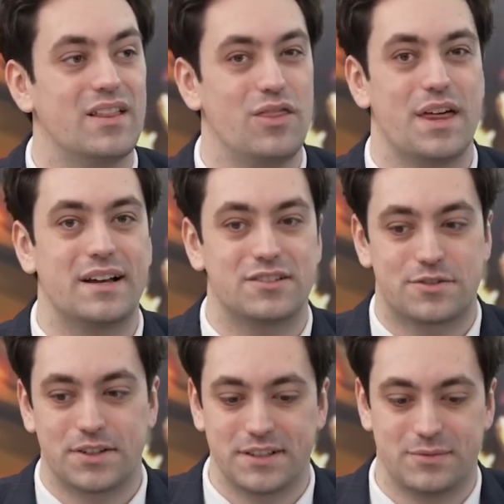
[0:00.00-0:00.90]
that
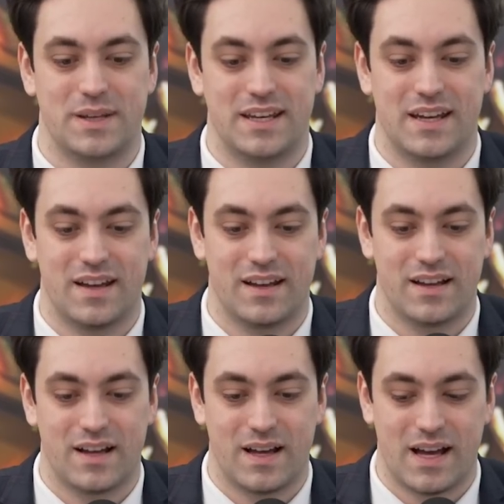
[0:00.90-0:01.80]
strikes me
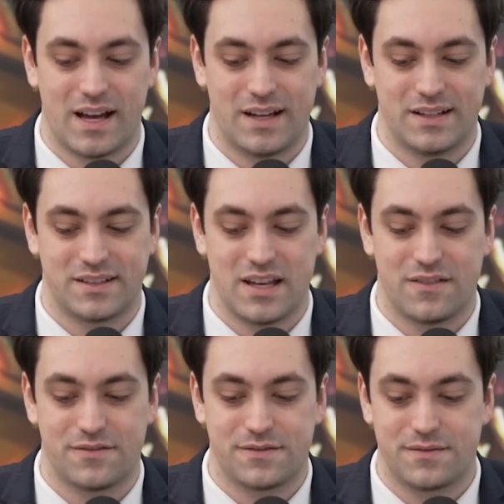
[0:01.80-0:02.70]
as
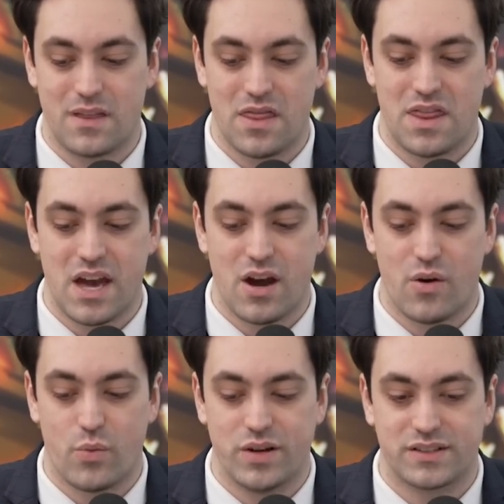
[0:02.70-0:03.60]
if
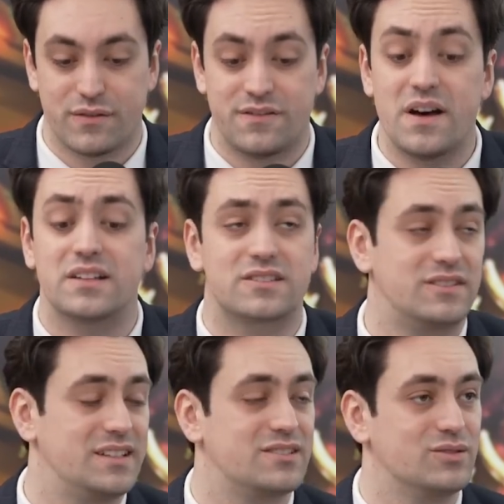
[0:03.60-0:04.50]
there was a first
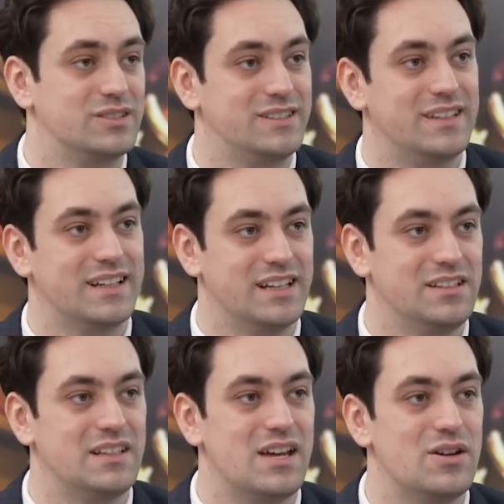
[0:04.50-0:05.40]
for this sort of thing.
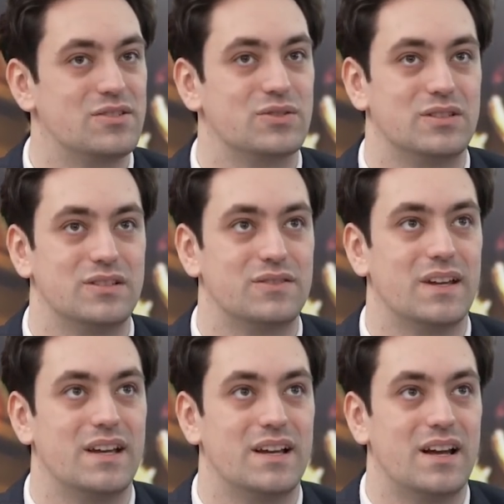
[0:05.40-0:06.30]
And, sort of
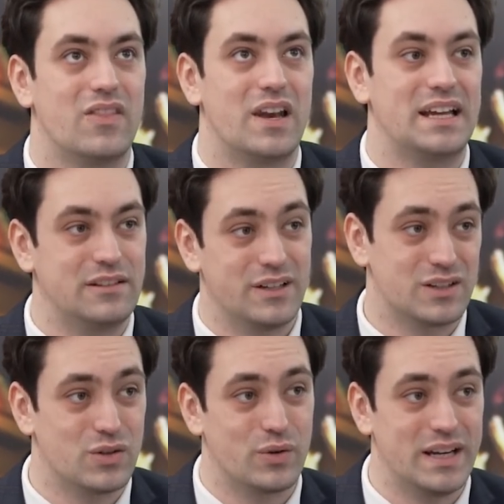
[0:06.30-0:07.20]
the late
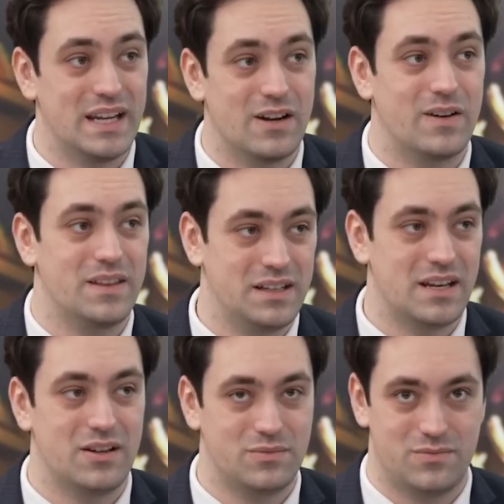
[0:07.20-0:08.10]
Victorian era, the
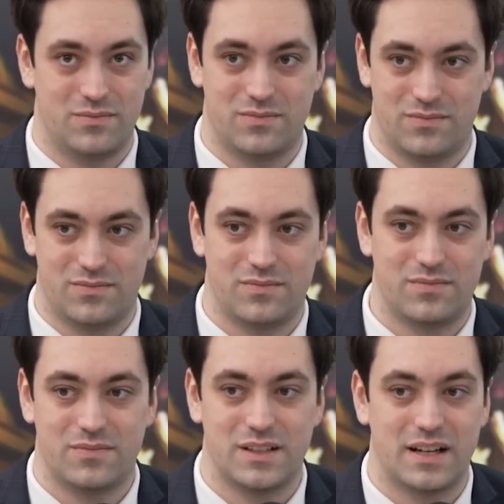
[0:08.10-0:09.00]

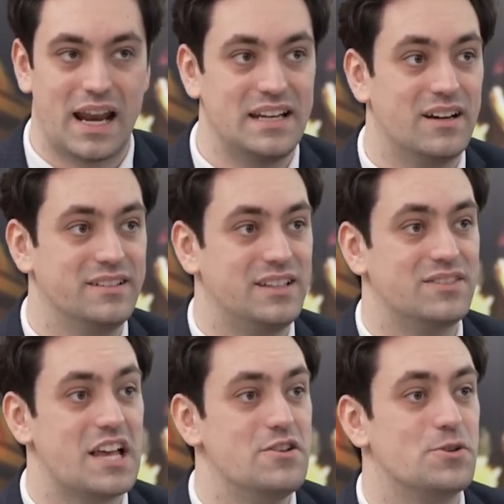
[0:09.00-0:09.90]
late
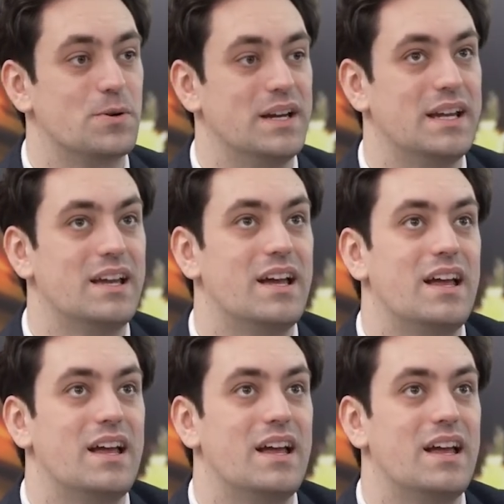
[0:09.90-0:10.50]
19th century,